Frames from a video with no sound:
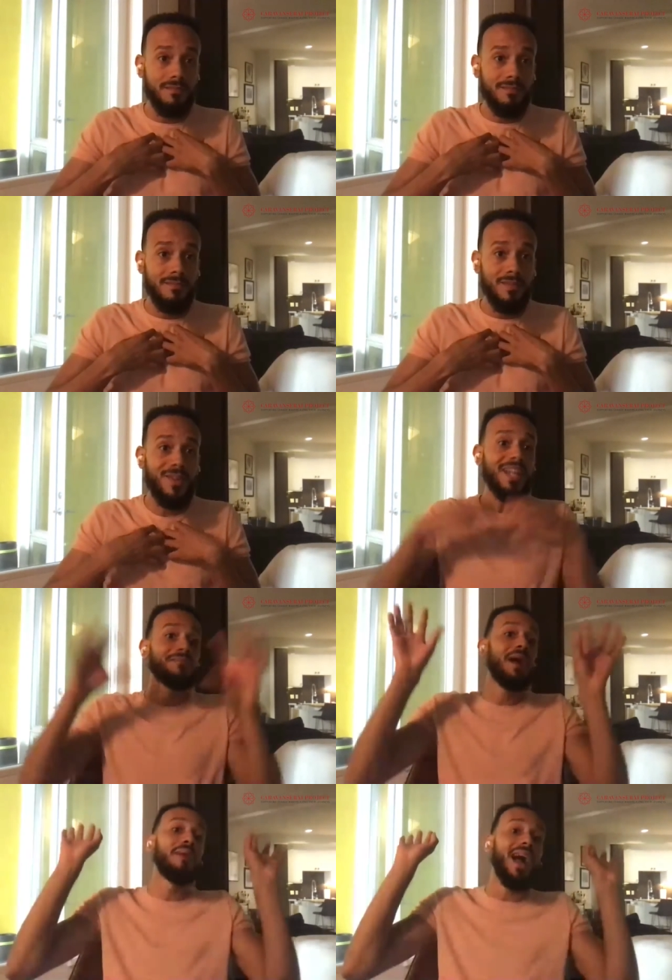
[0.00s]
And that's
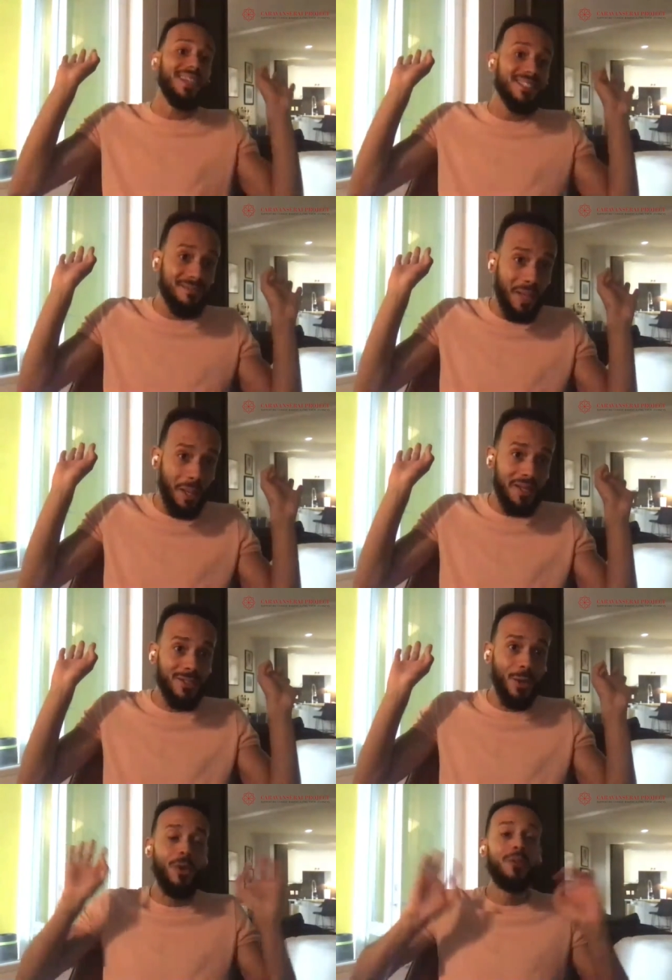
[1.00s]
my bias, maybe.
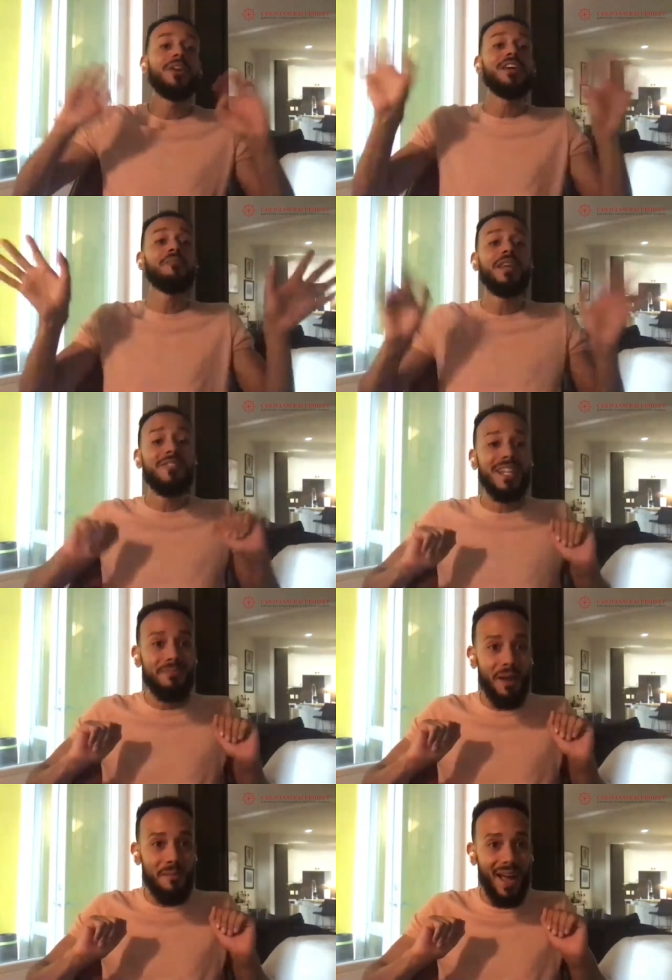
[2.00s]
So forgive me if
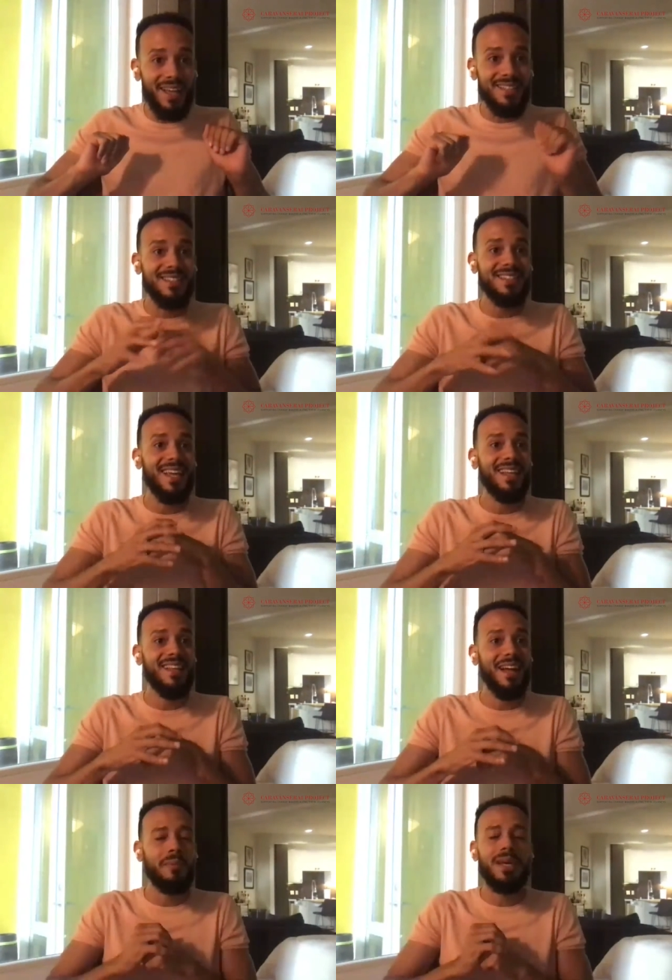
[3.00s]
that's my bias in saying that.